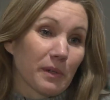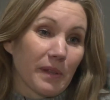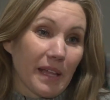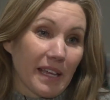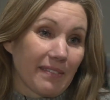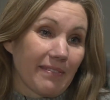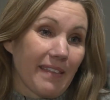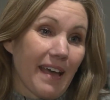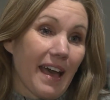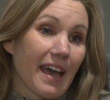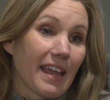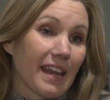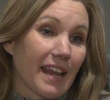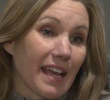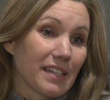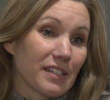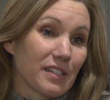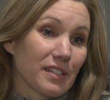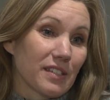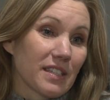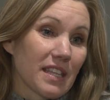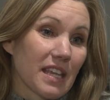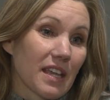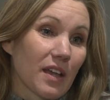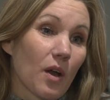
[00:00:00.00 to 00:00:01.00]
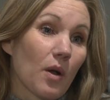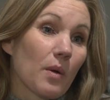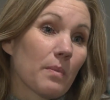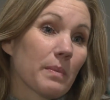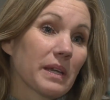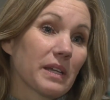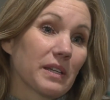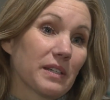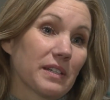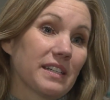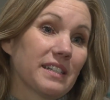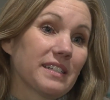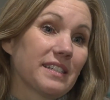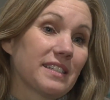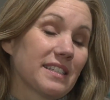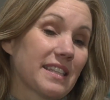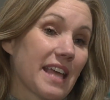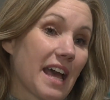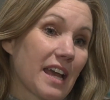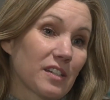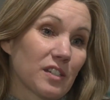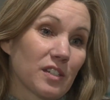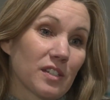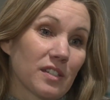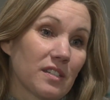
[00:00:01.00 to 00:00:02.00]
like that, I just think, oh my goodness,
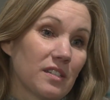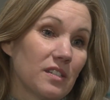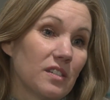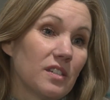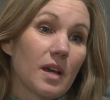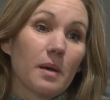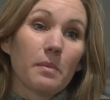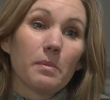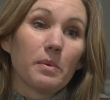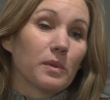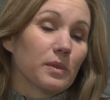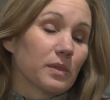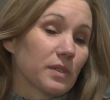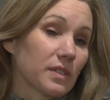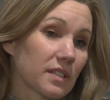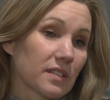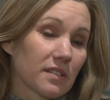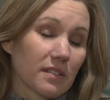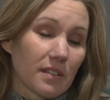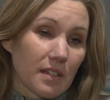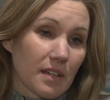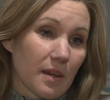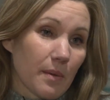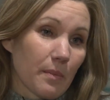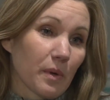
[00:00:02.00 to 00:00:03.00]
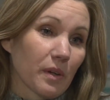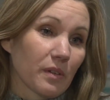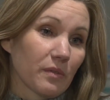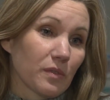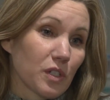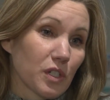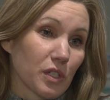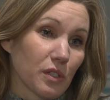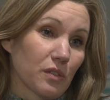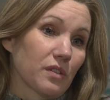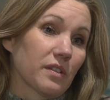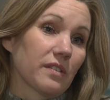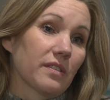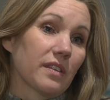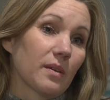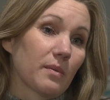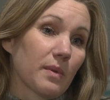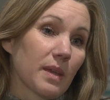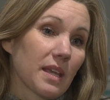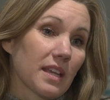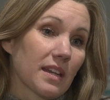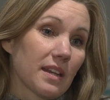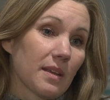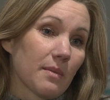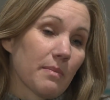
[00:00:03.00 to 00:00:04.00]
that just doubles the number of children that
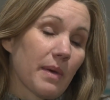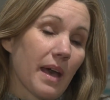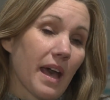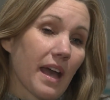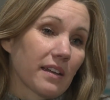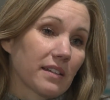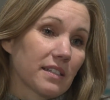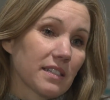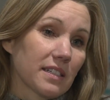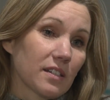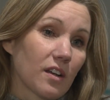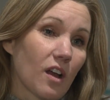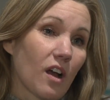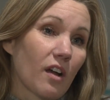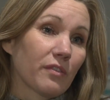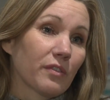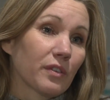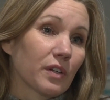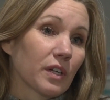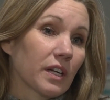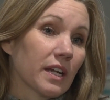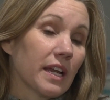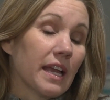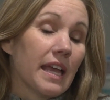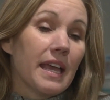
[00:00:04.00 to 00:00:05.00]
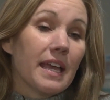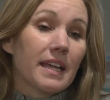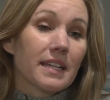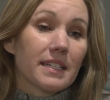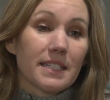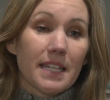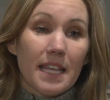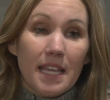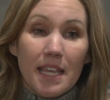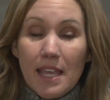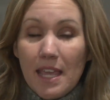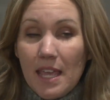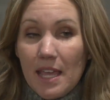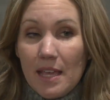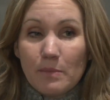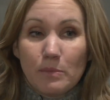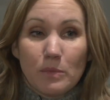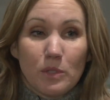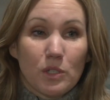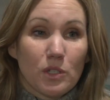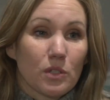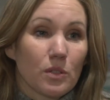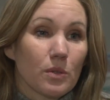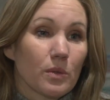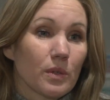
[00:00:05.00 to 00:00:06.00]
we can impact and offer day camp
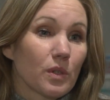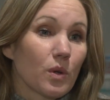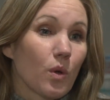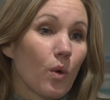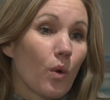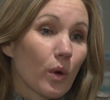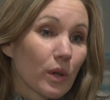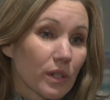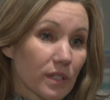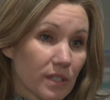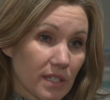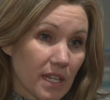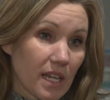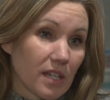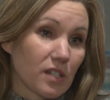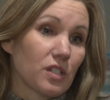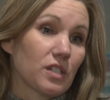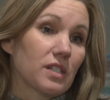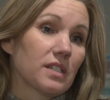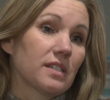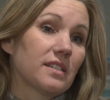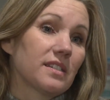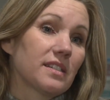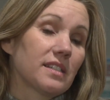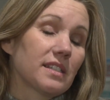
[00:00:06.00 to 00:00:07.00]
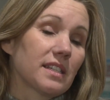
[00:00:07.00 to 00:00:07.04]
to and horse sessions